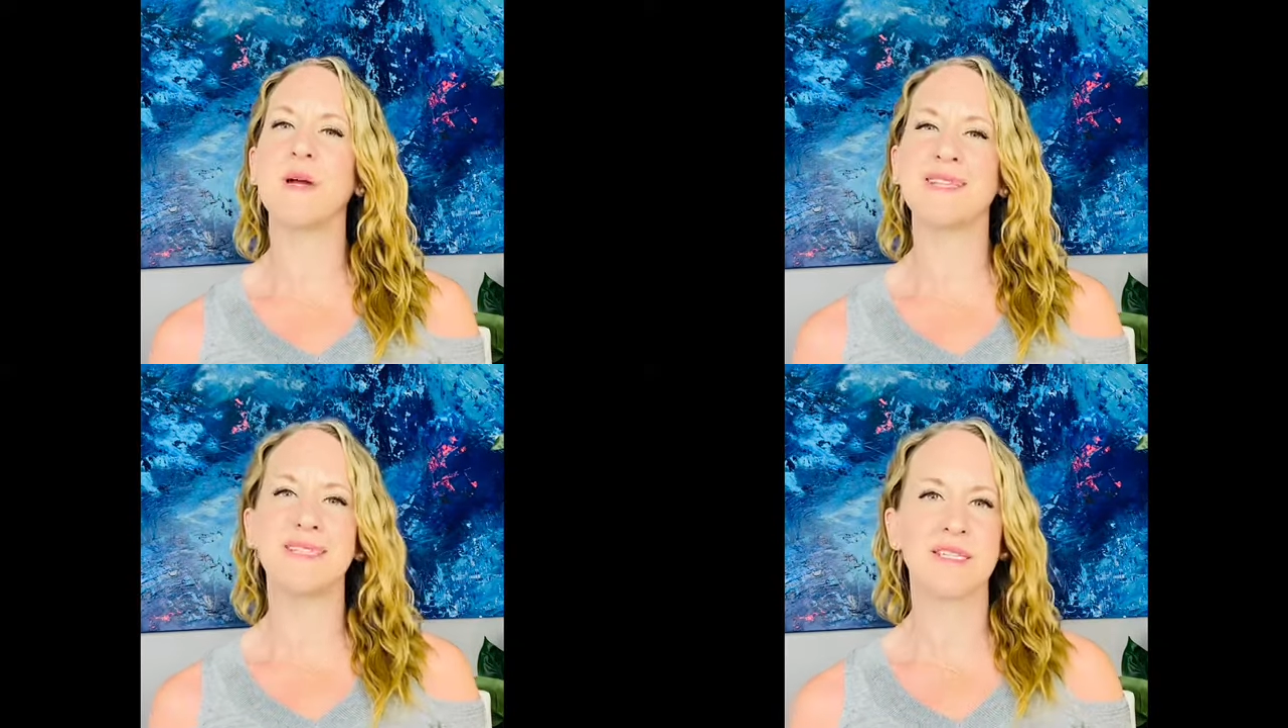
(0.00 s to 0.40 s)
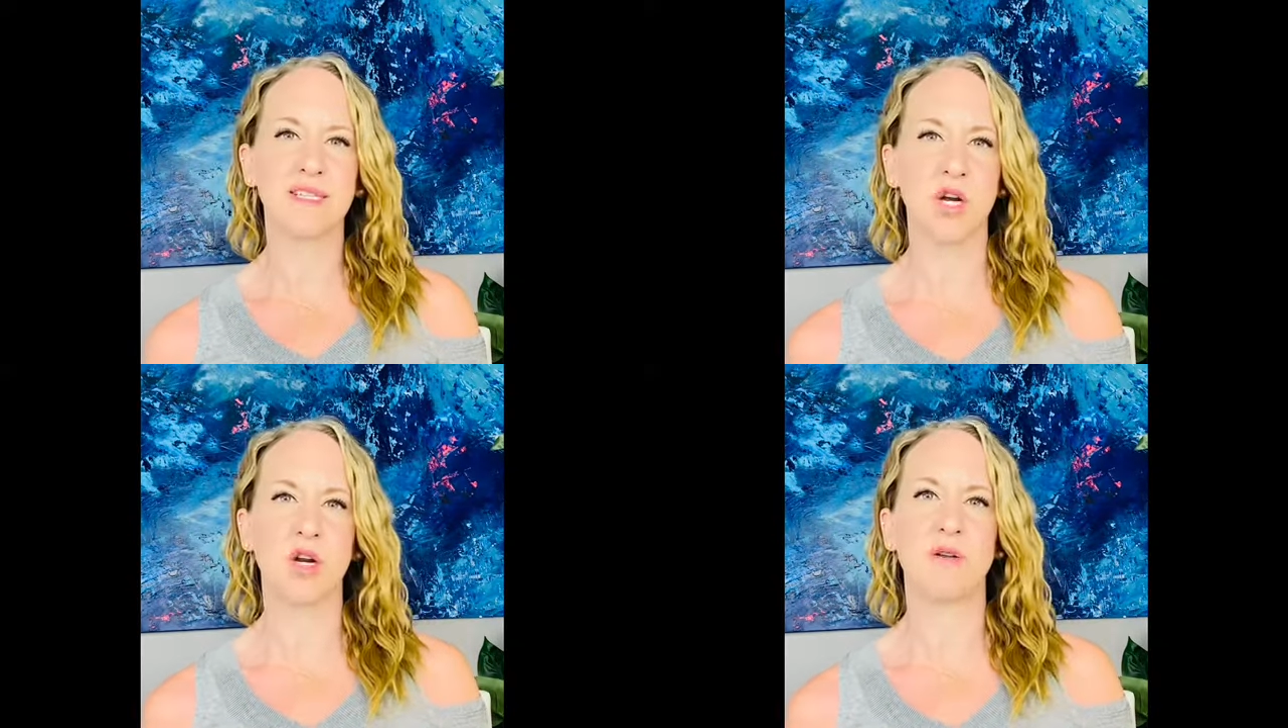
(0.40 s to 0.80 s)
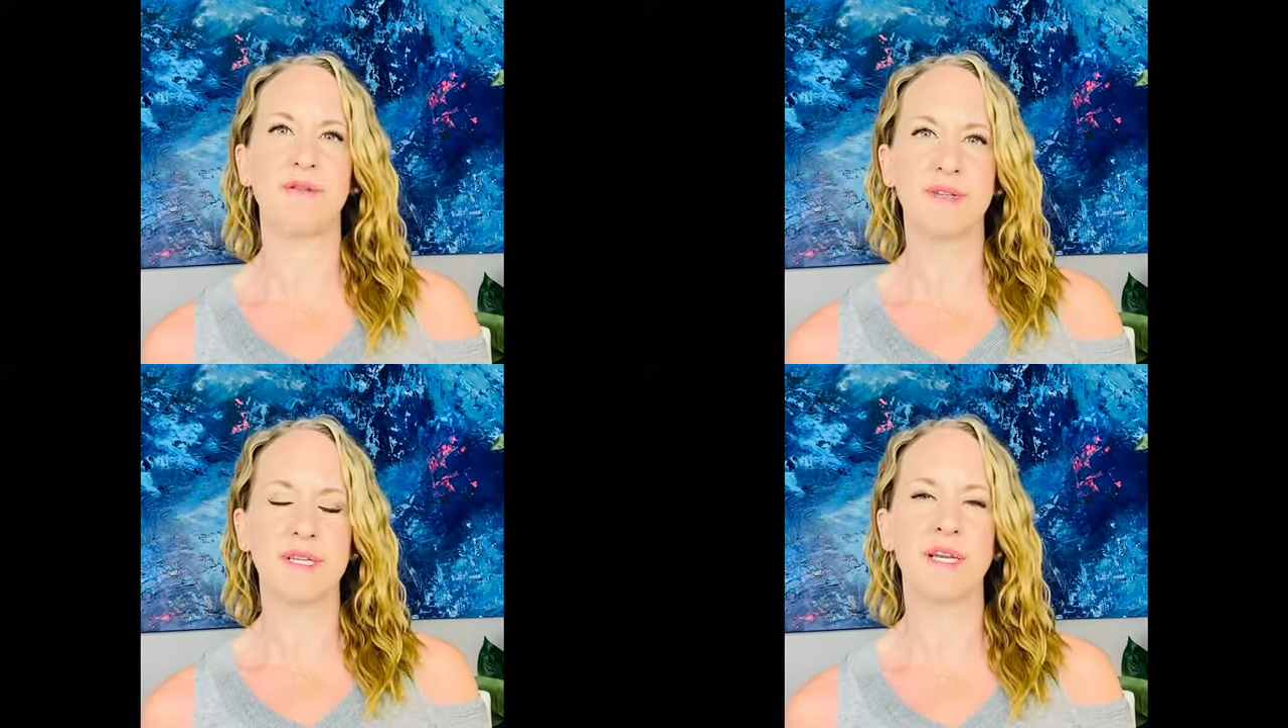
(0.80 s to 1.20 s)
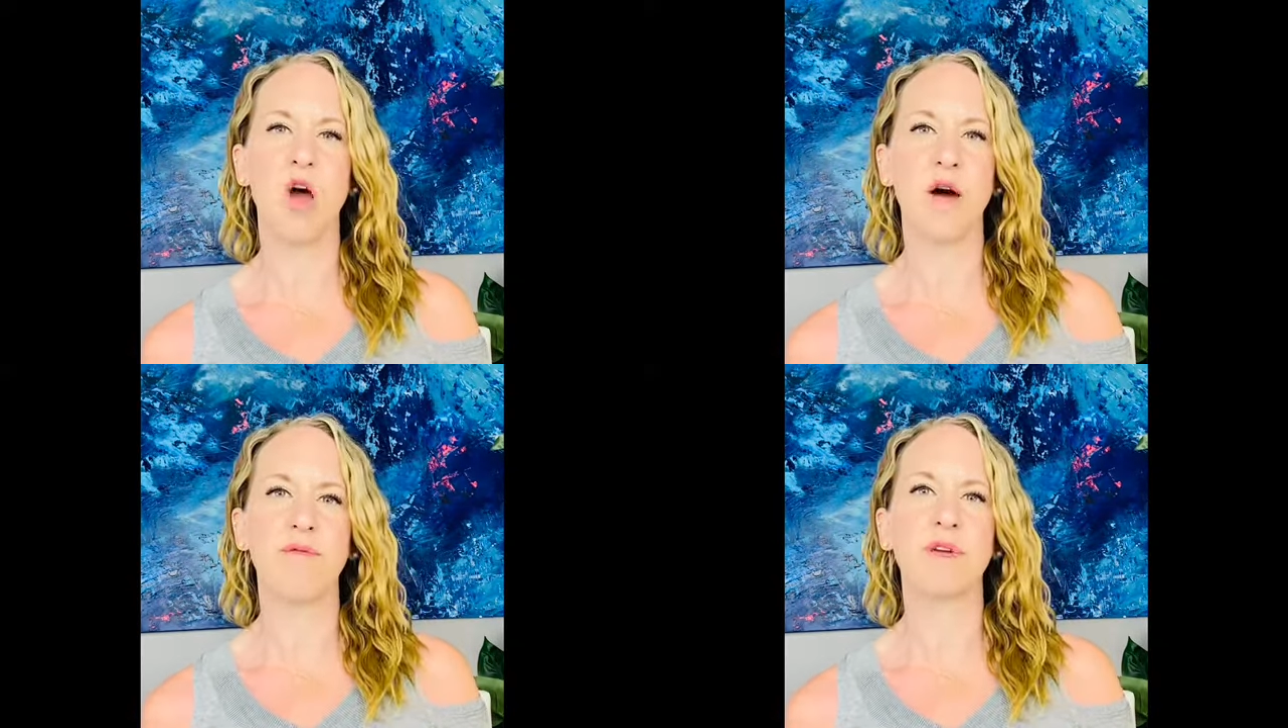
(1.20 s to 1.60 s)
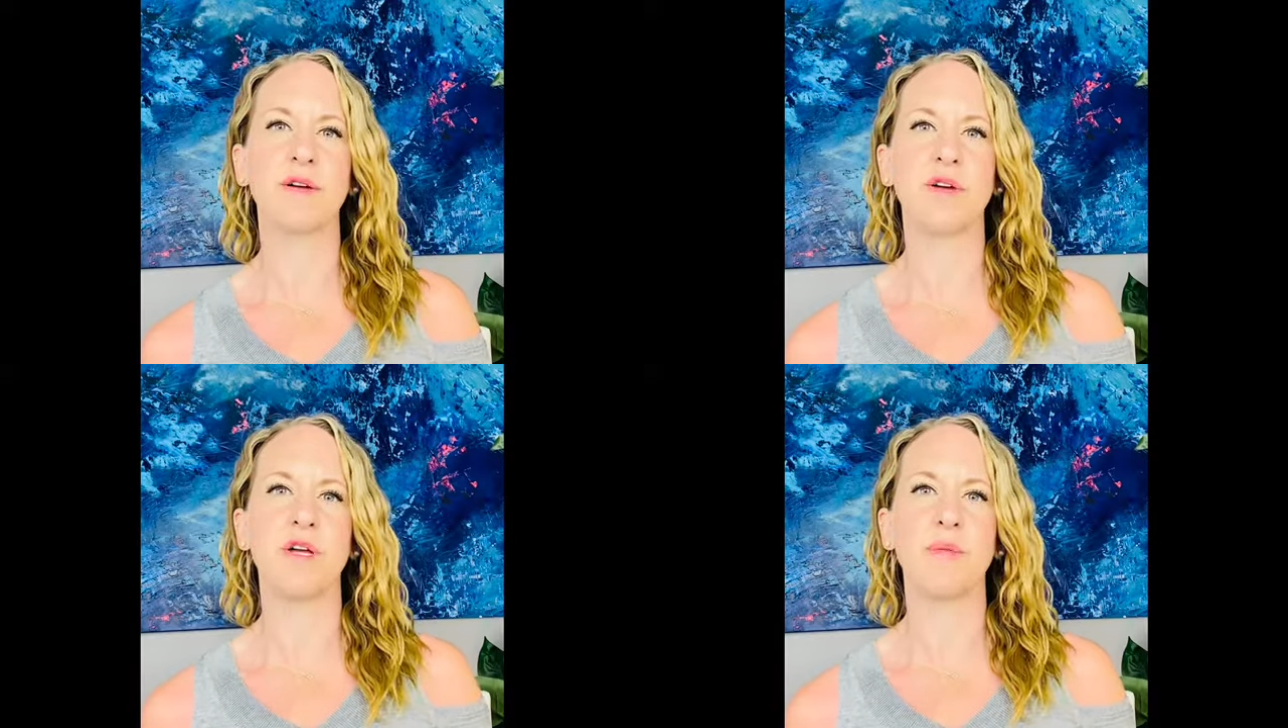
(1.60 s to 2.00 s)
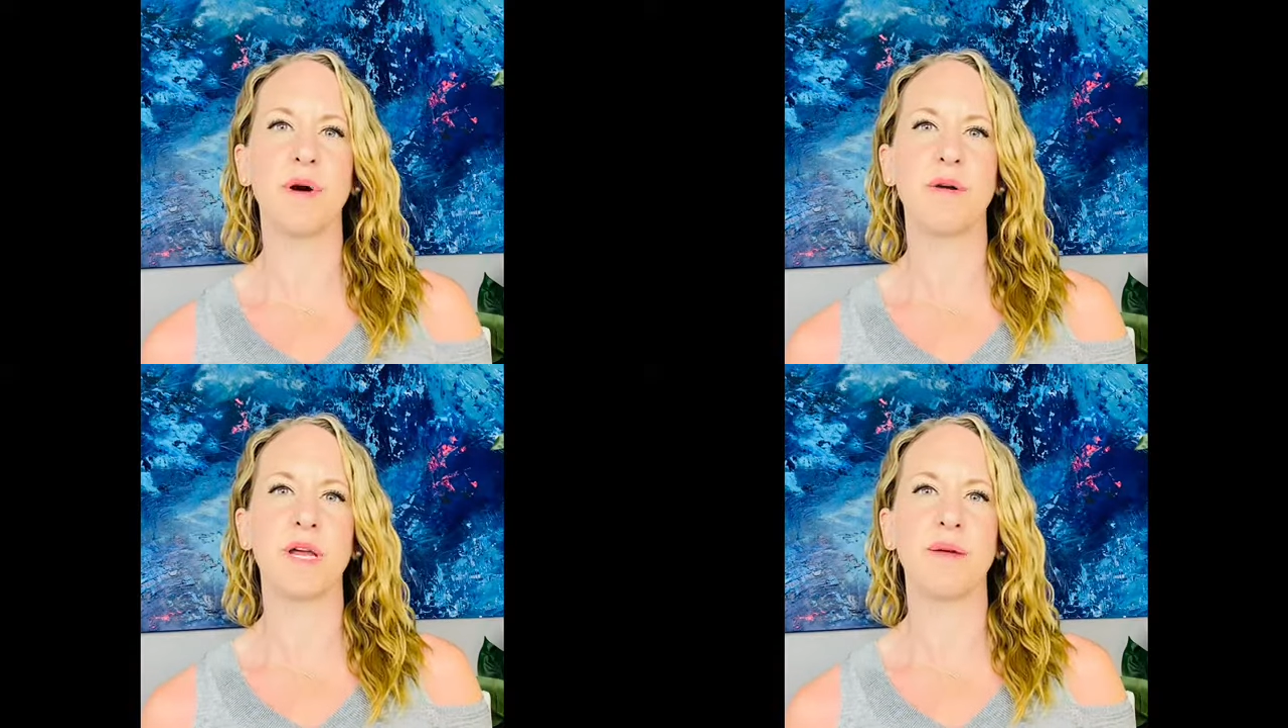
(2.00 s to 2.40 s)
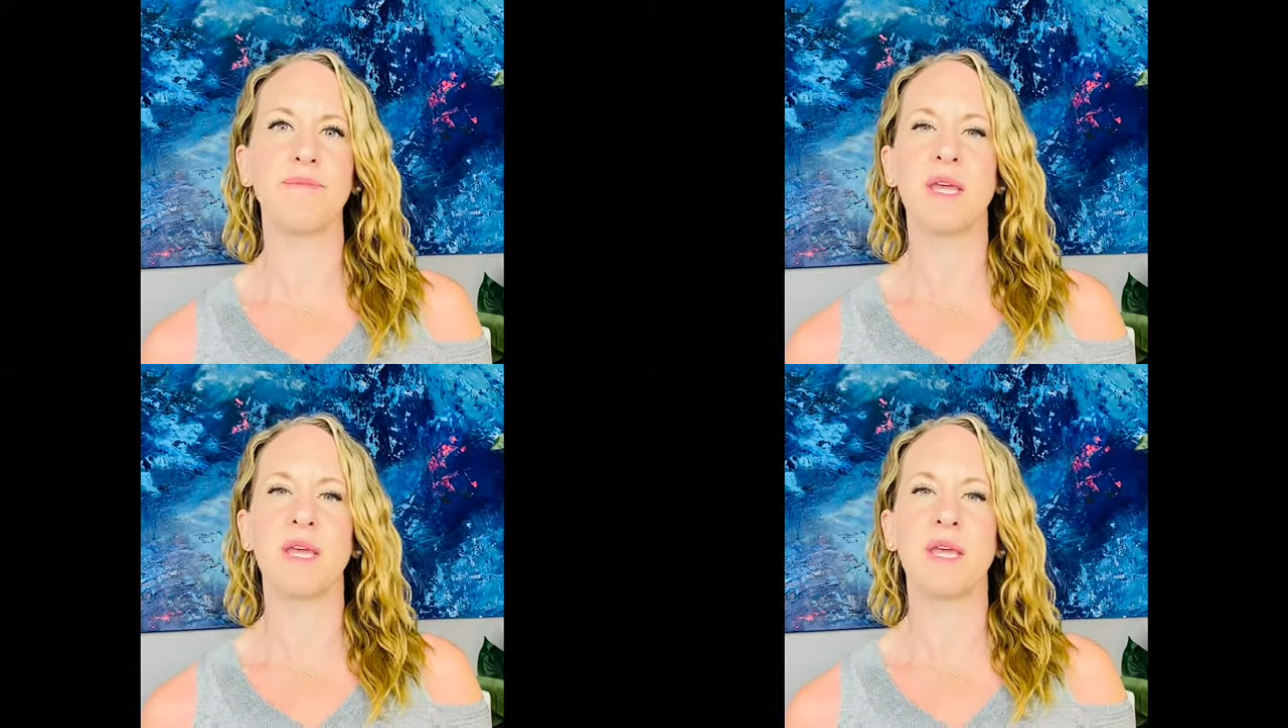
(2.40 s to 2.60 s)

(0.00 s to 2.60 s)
deserve to not feel good about it.